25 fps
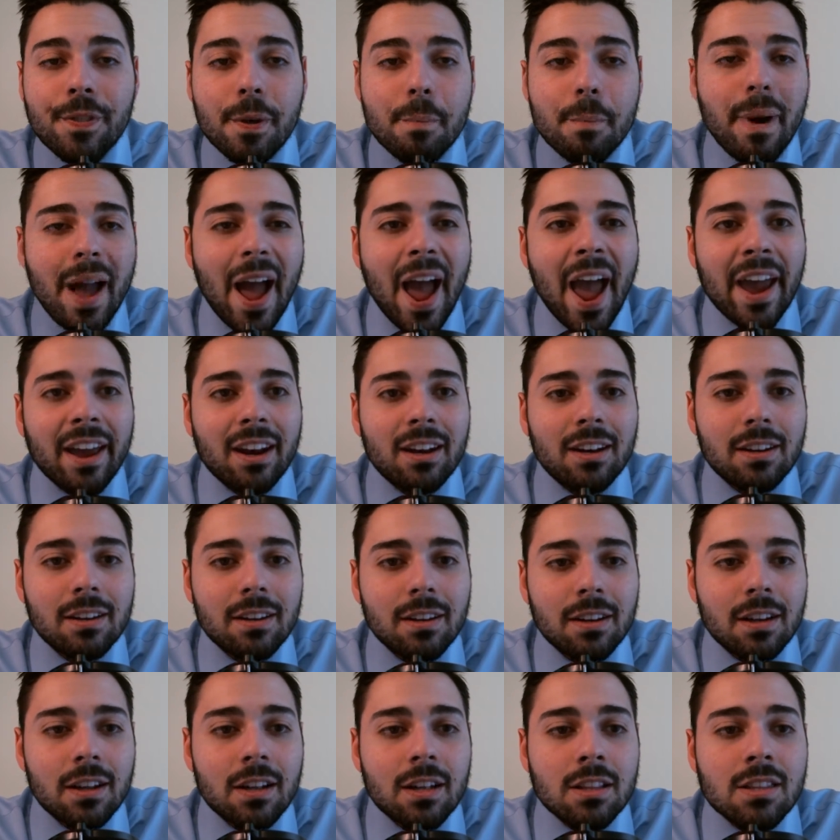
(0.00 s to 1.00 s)
the bat,
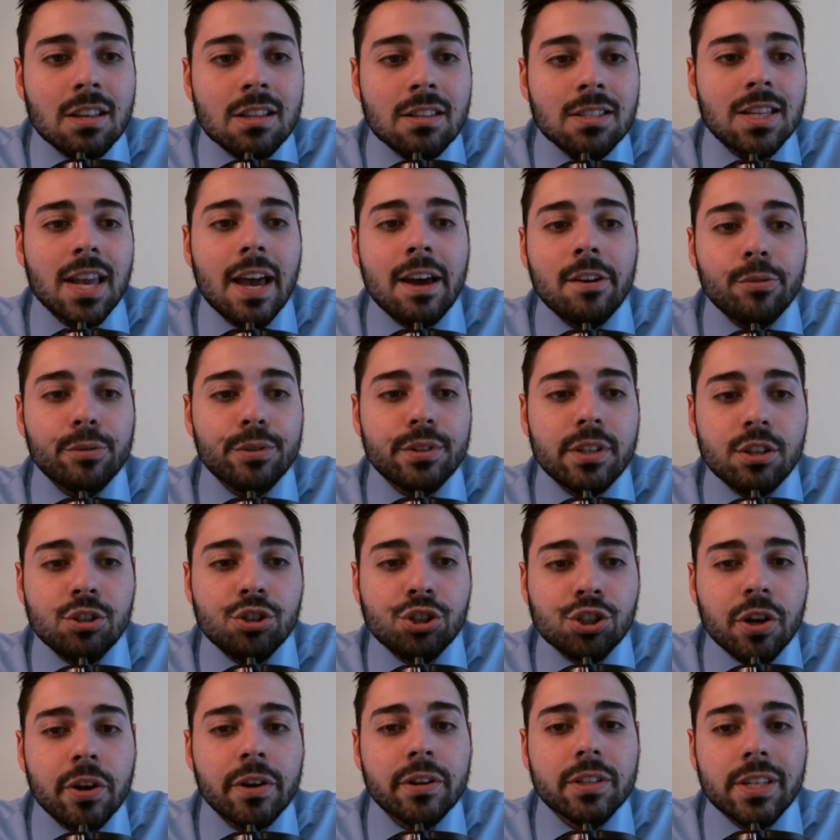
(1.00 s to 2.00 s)
the San Jose
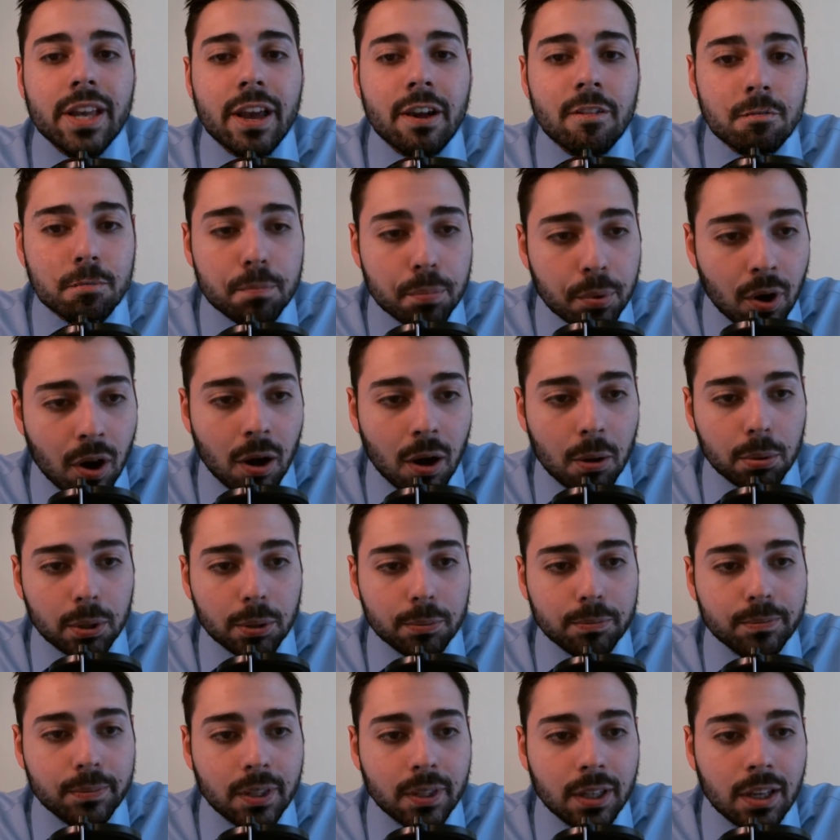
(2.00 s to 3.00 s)
Sharks have
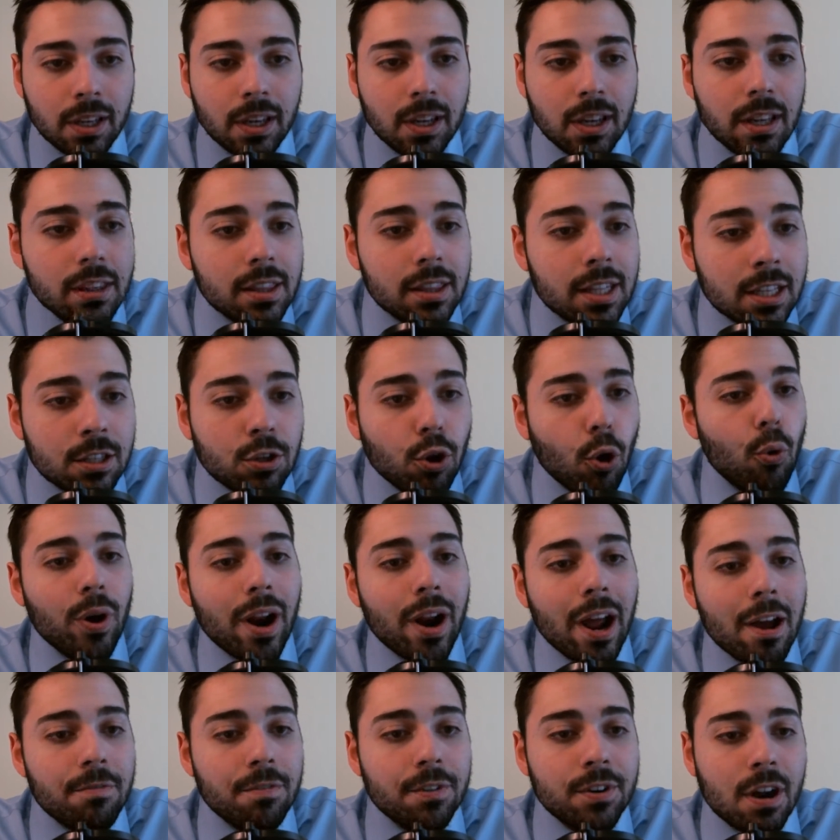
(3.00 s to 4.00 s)
problem. They don't
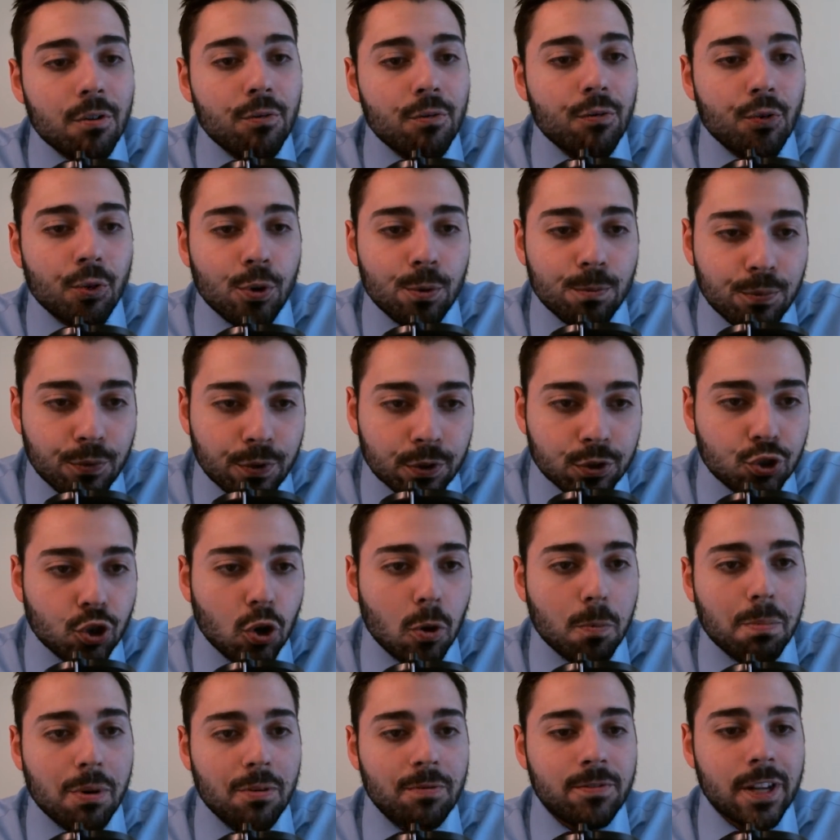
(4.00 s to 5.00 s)
have enough room for
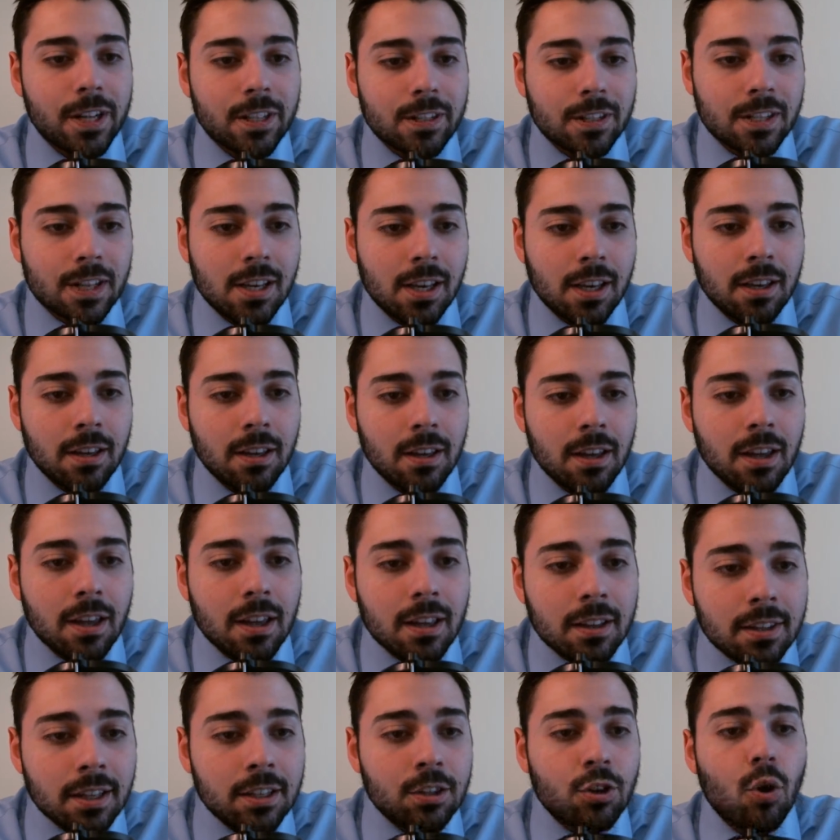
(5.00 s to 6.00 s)
Joe Pavelski.
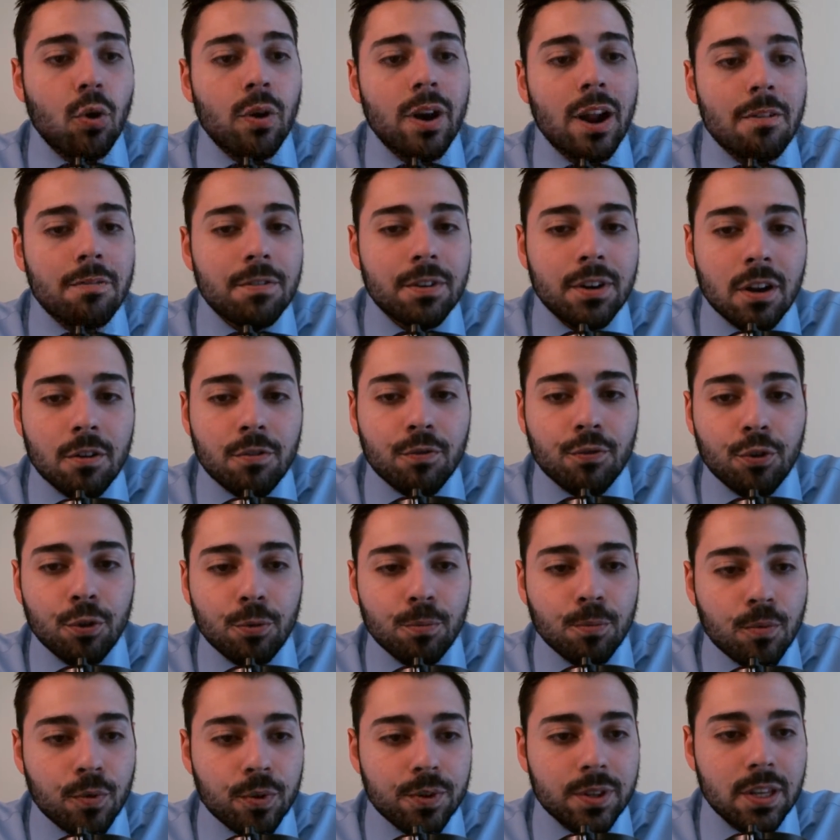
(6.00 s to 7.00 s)
They don't have enough
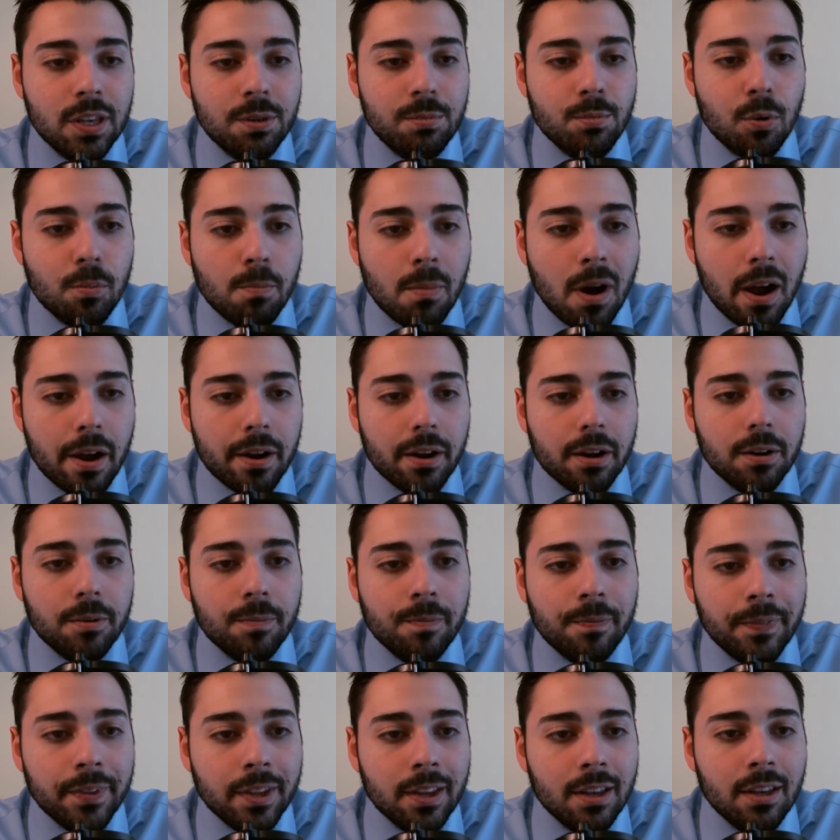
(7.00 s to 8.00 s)
room for Timo Meier.
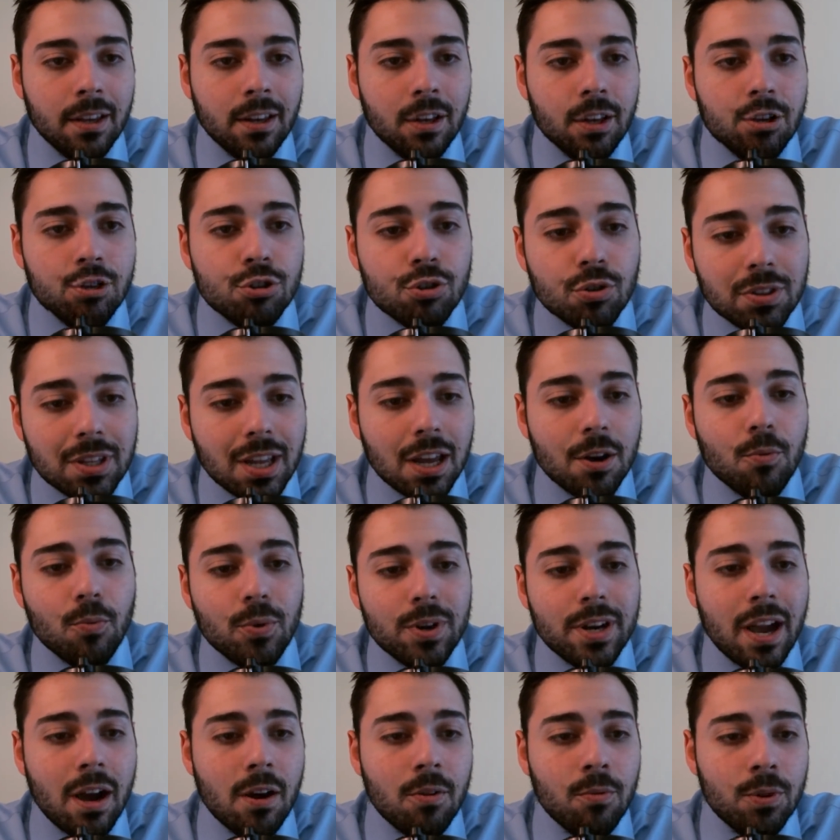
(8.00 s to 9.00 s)
So then
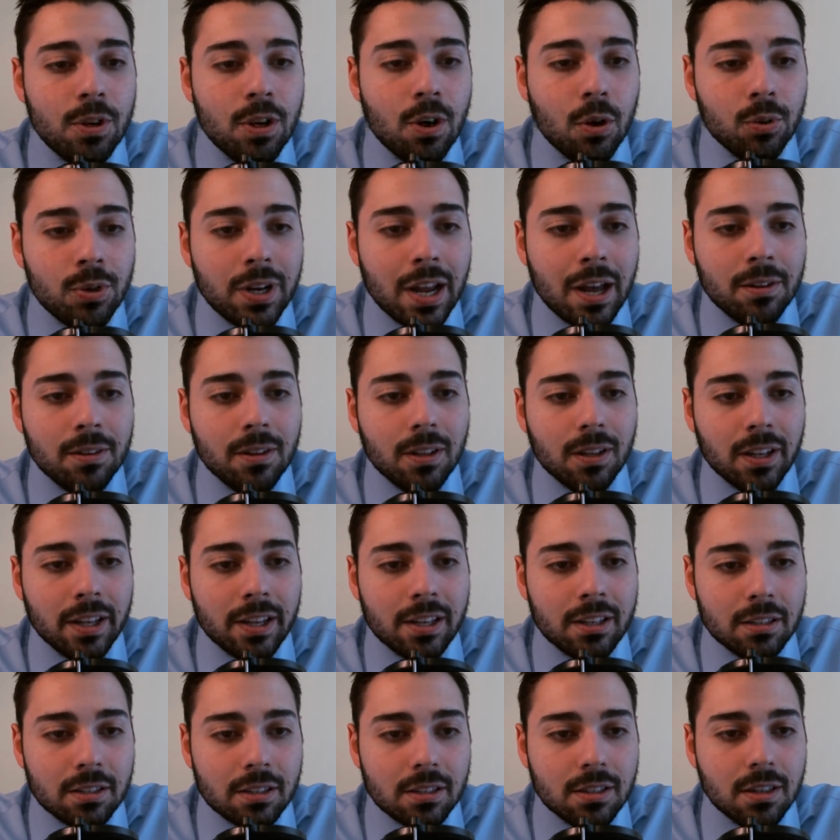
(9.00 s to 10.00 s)
we go down the
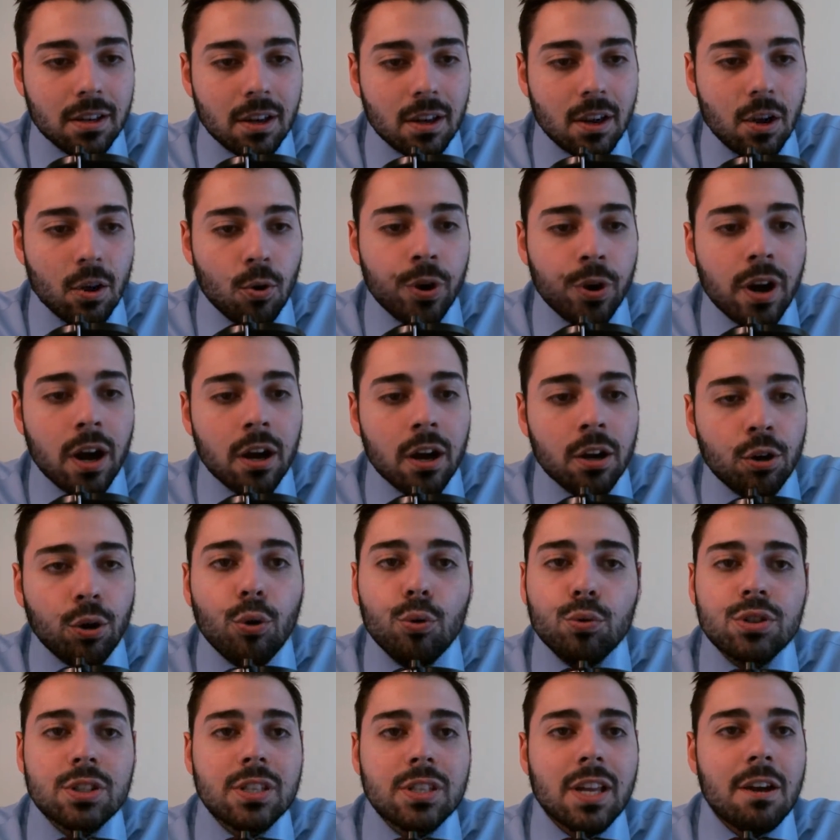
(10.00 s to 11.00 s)
list. We got
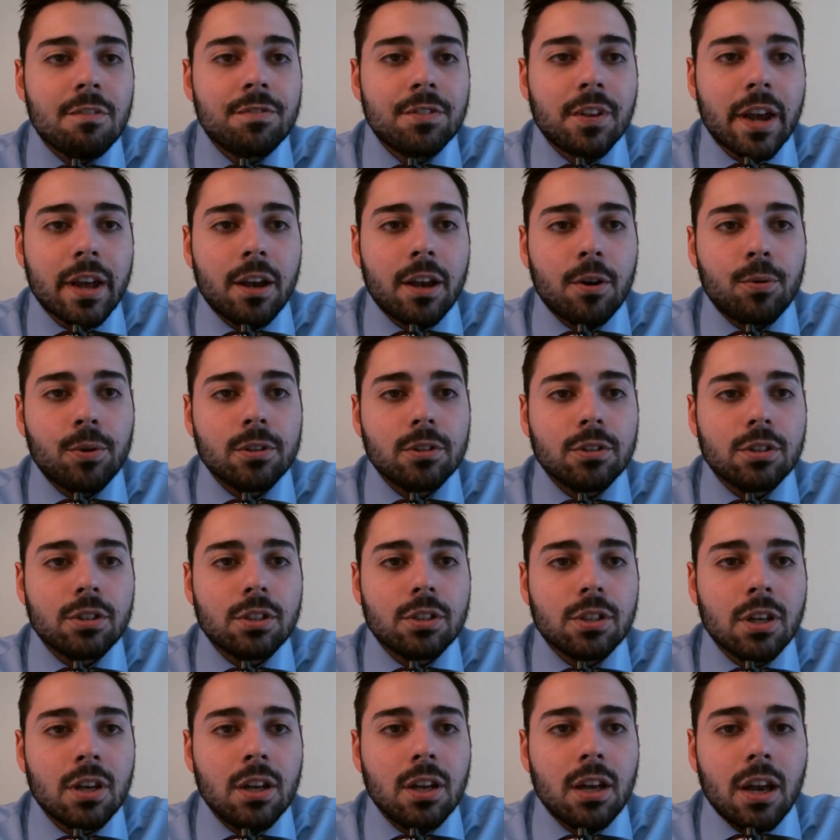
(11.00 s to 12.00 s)
Gustav Nyquist.
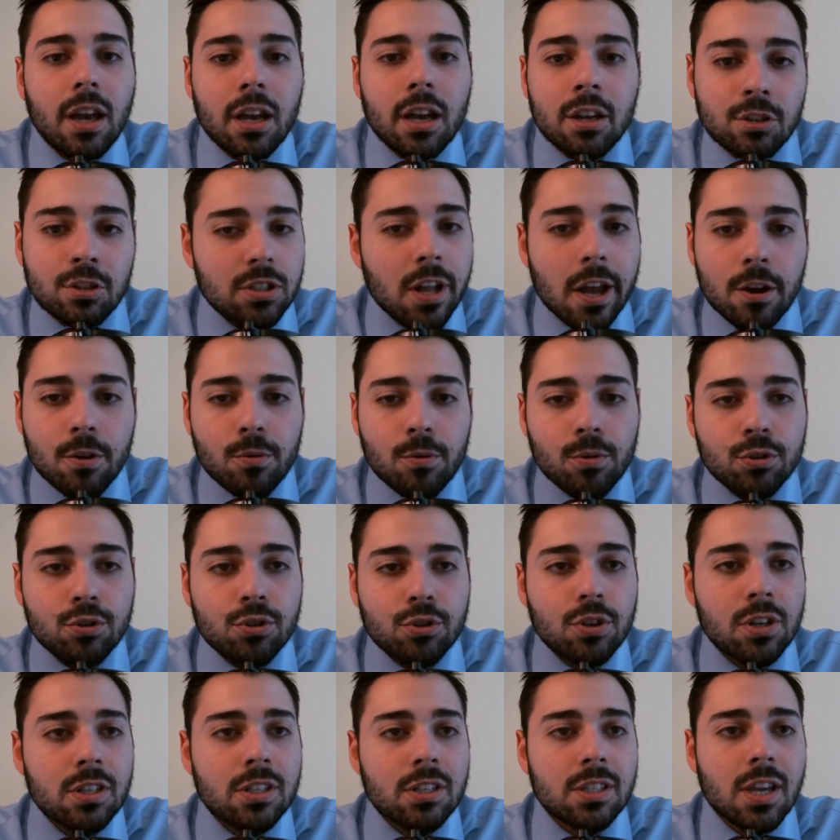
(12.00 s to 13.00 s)
Is Nyquist
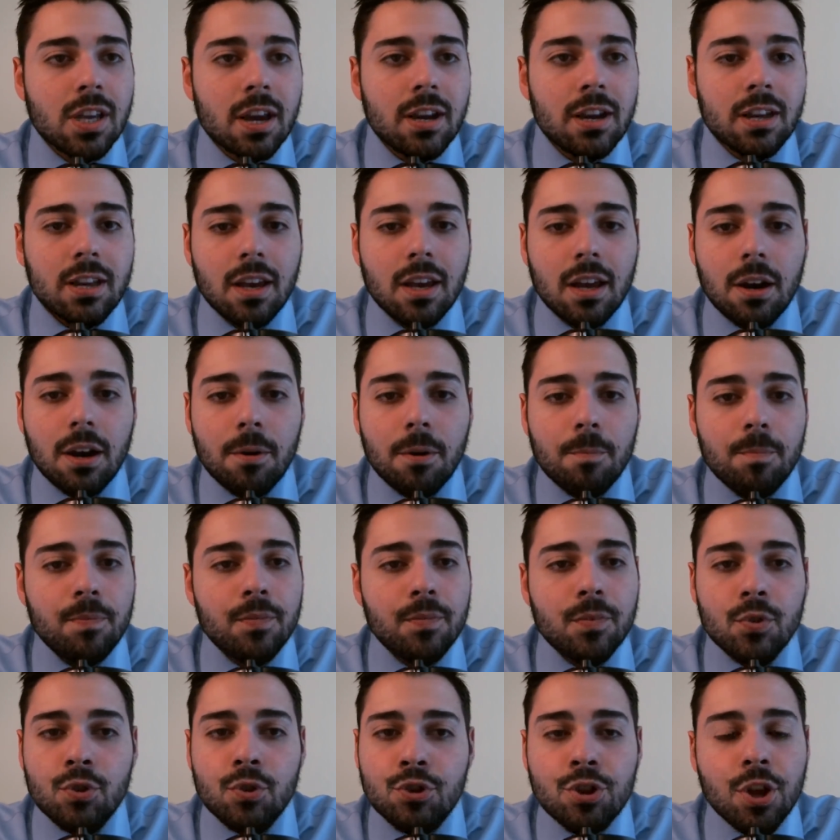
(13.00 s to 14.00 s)
going to sign again?
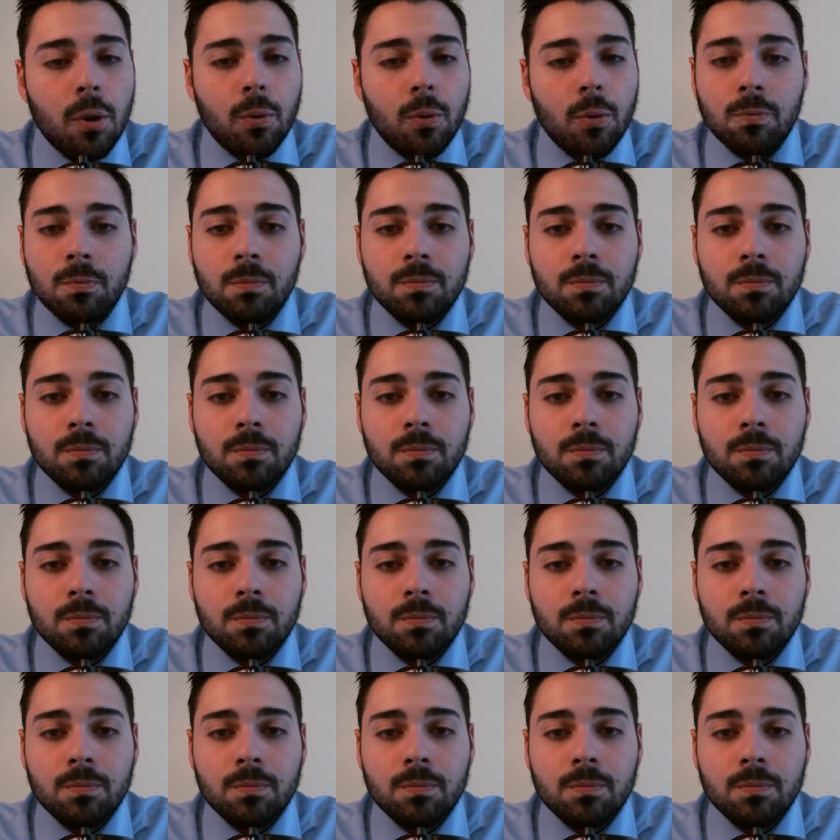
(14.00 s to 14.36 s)
No.